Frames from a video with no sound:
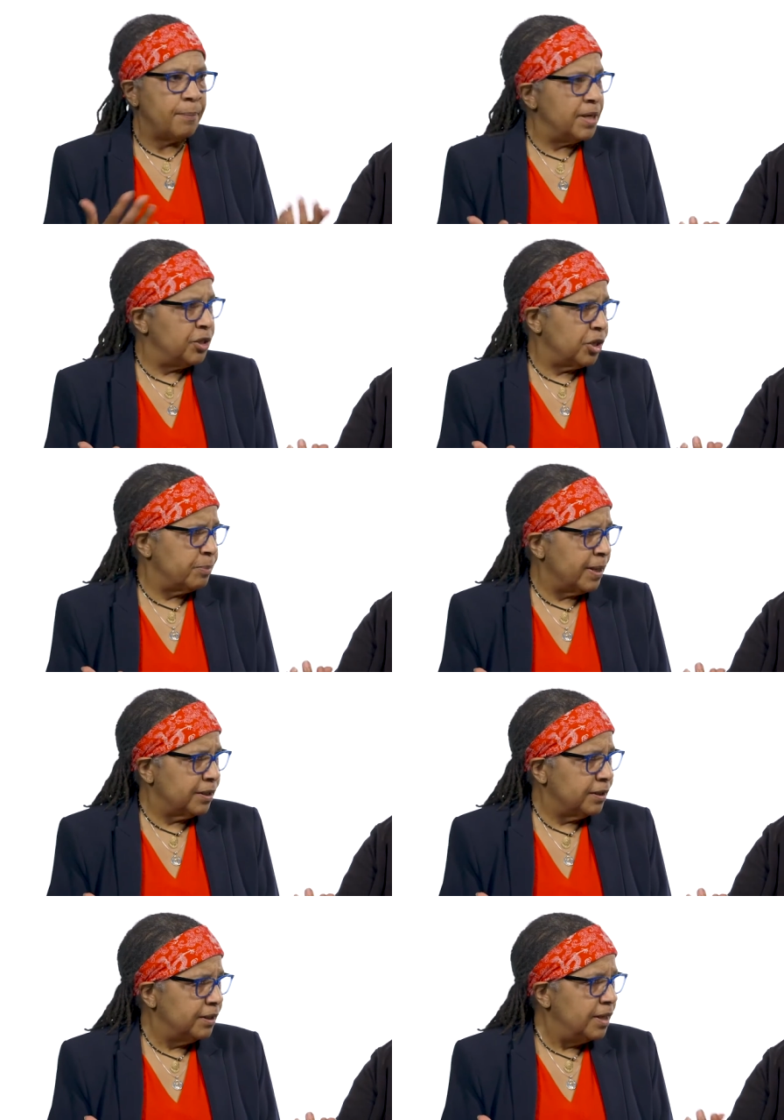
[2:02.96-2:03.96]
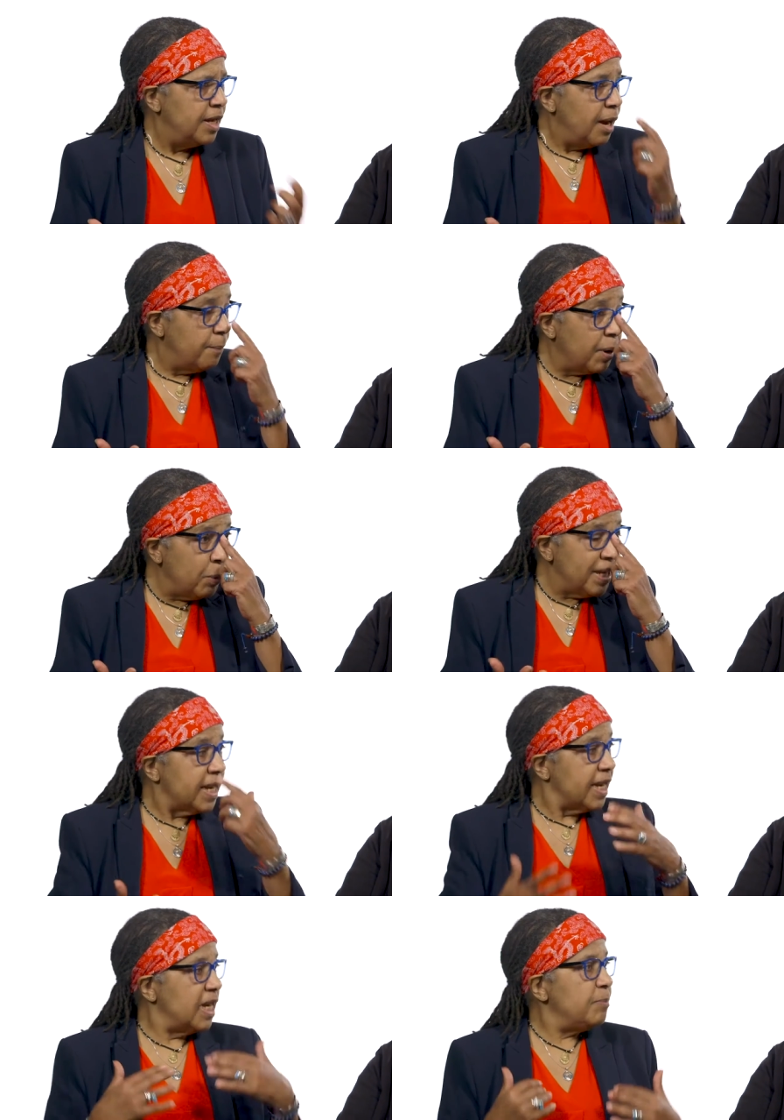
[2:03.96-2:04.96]
being judgmental. But we
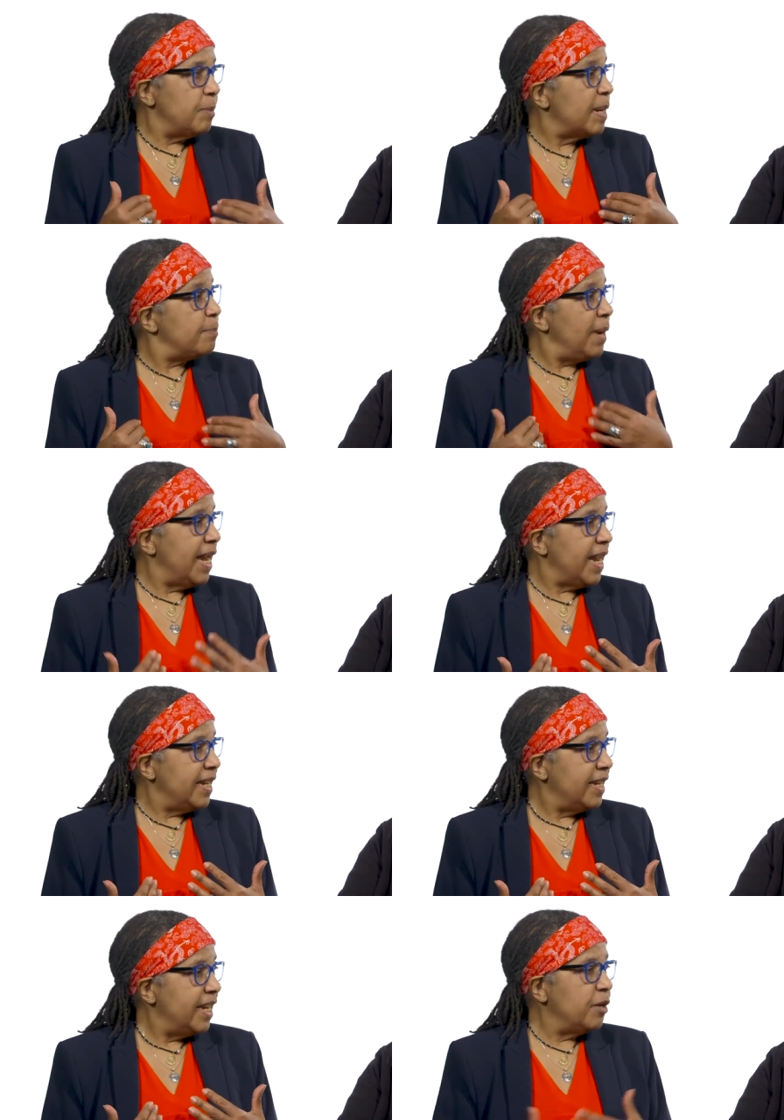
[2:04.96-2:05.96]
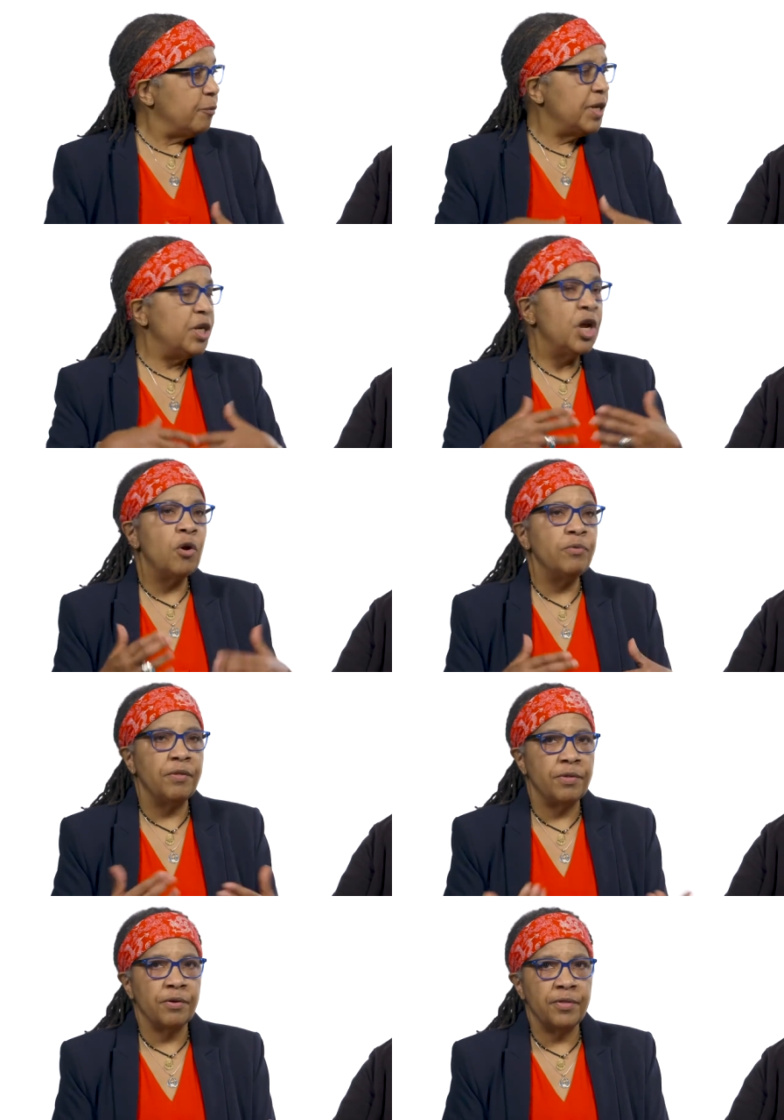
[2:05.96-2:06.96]
can keep them at bay if we know
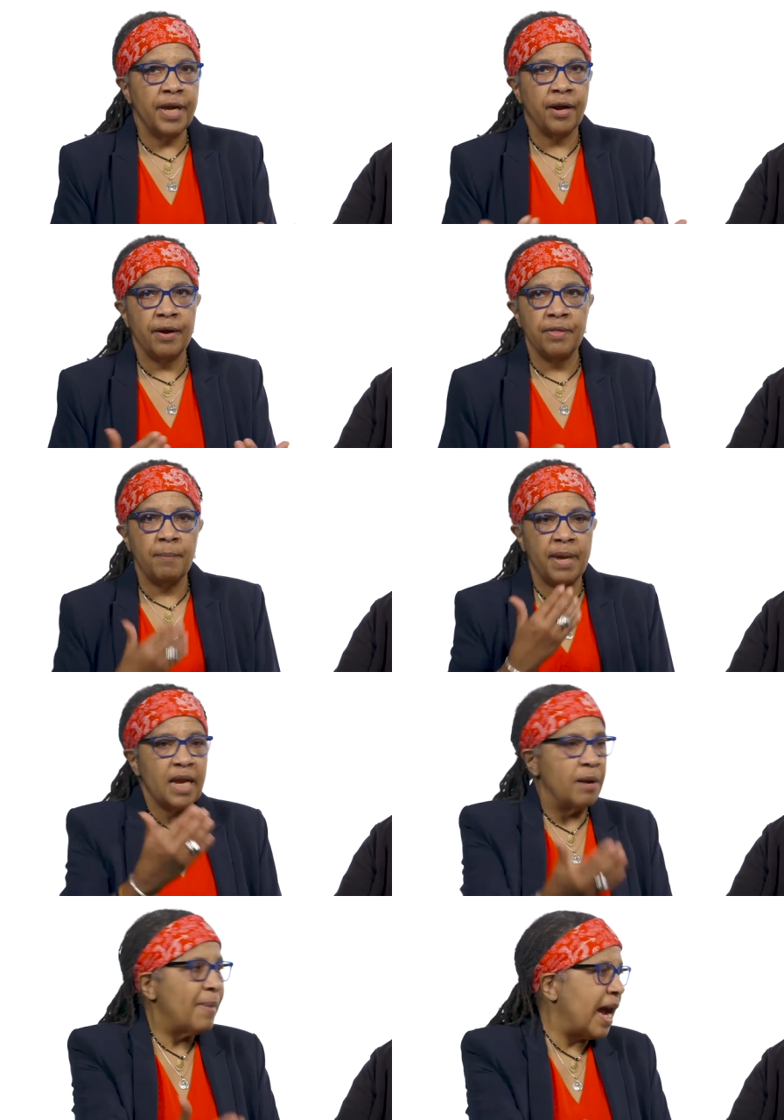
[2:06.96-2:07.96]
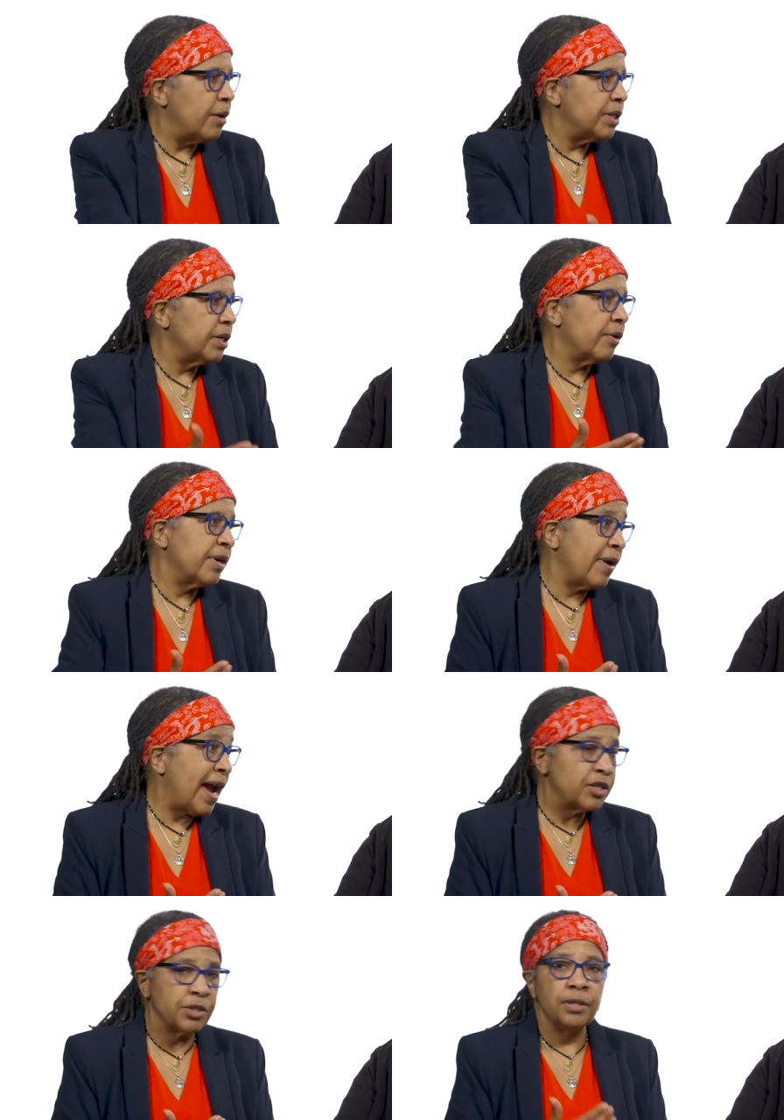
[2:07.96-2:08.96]
that they're there and they may come out in our
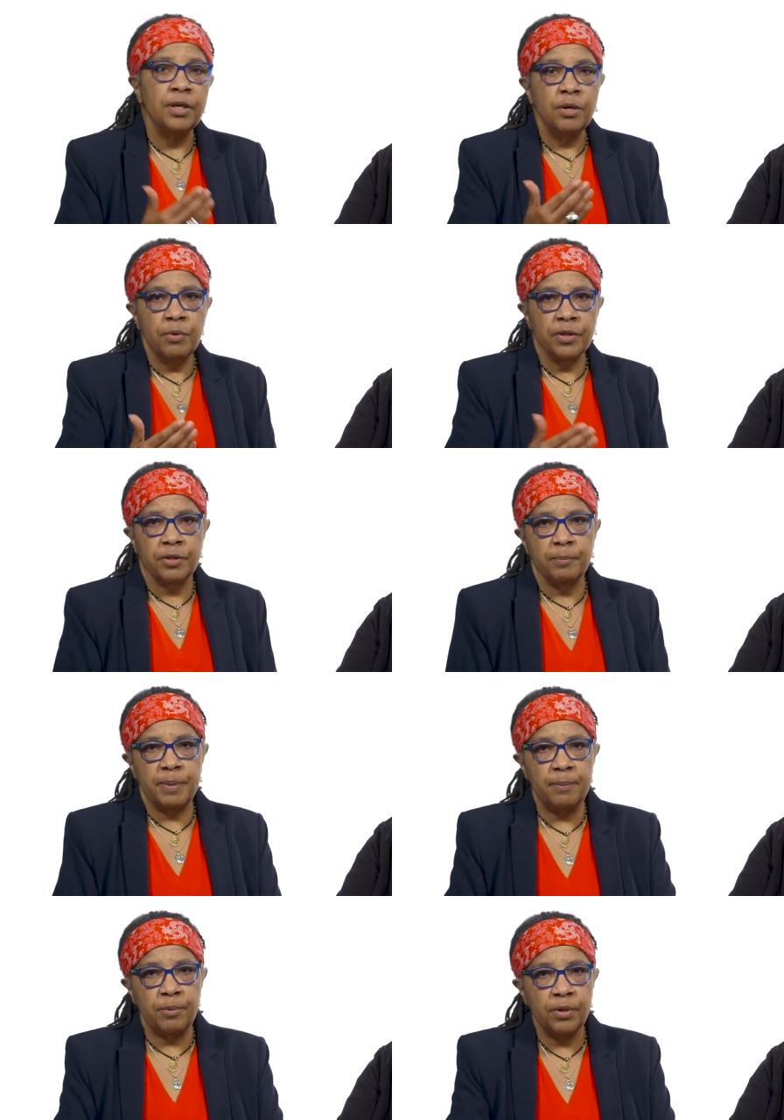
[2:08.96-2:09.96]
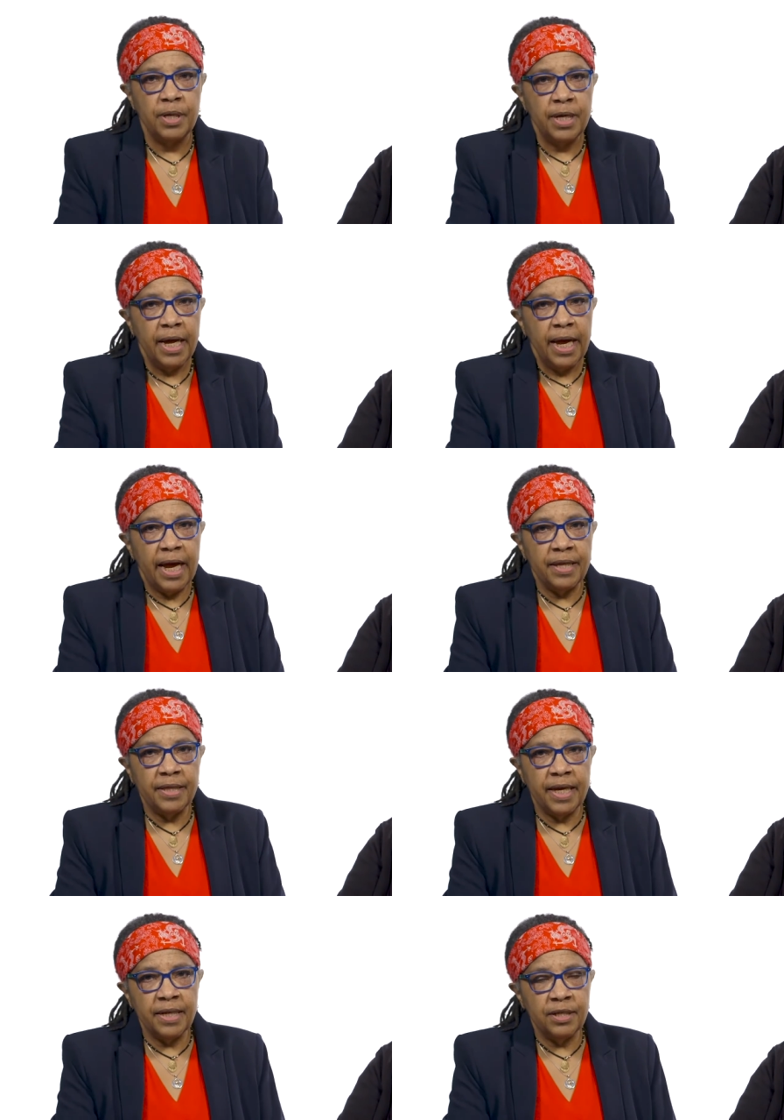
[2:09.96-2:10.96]
interaction with other people. And
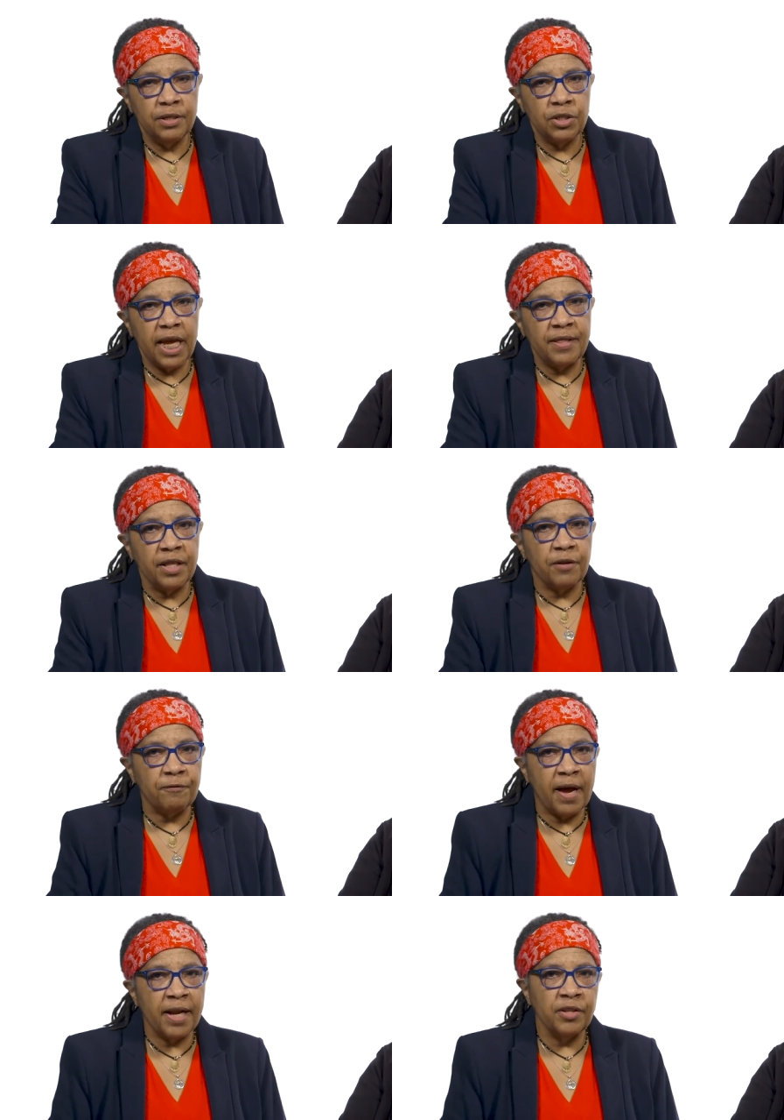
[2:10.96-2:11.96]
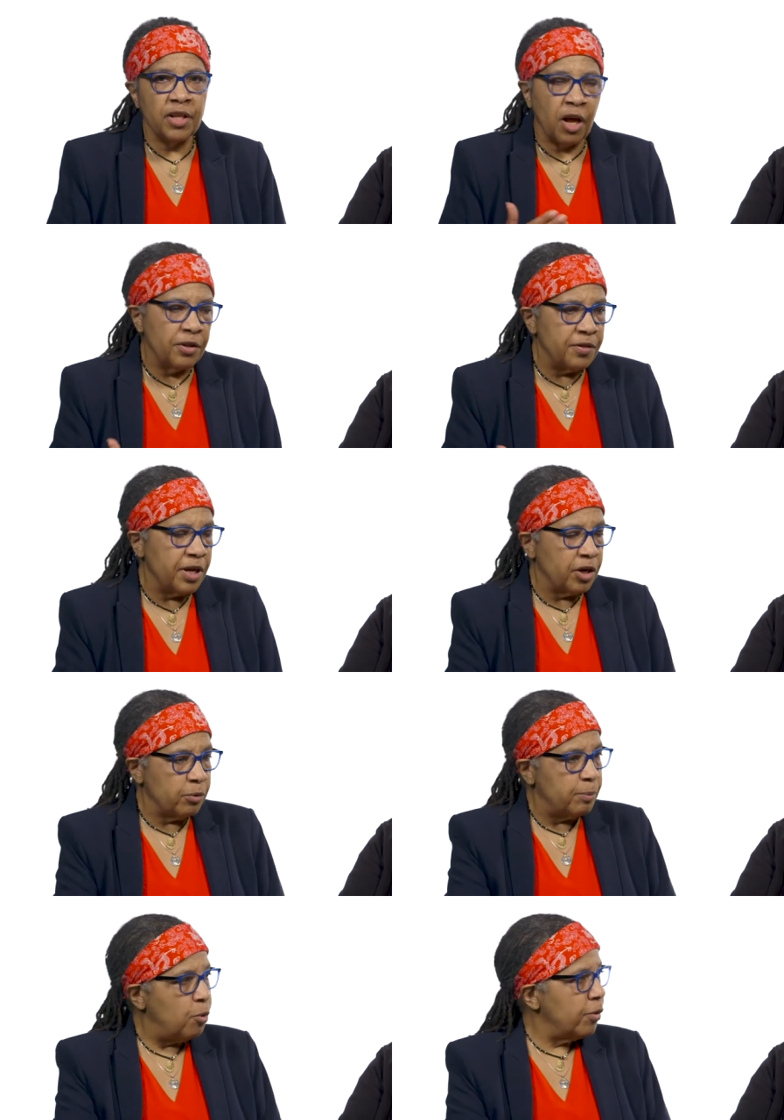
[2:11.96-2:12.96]
then the final other thing on a
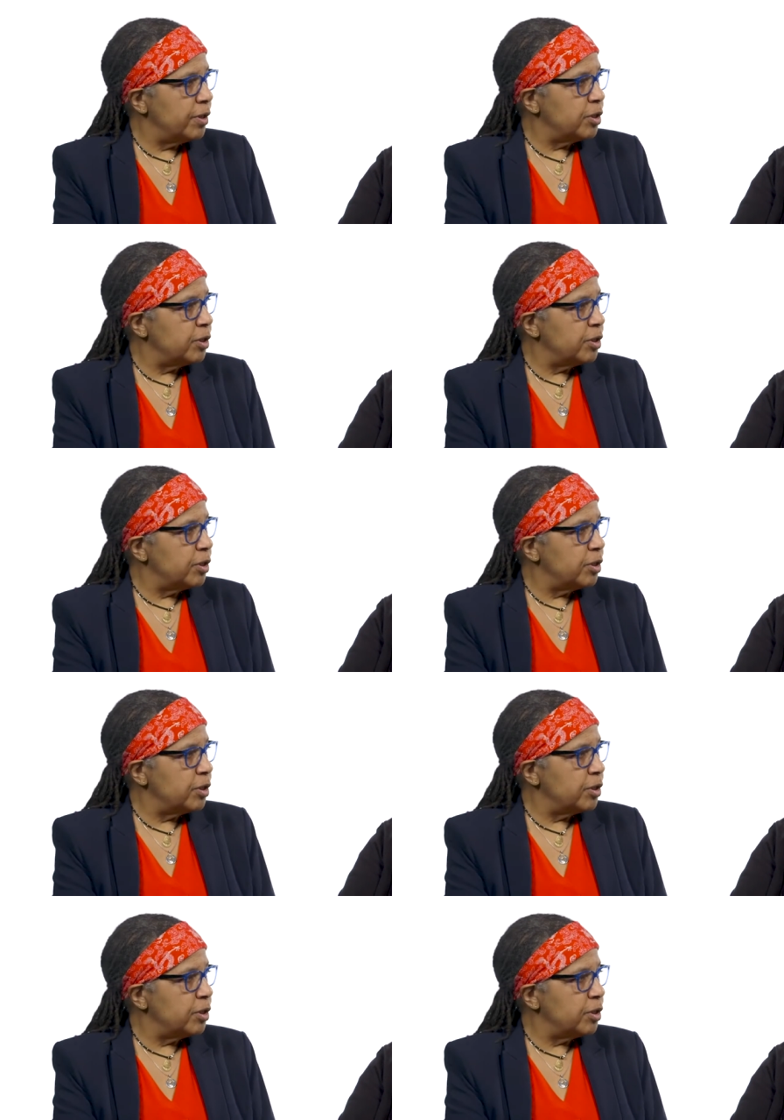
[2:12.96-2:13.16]
rapport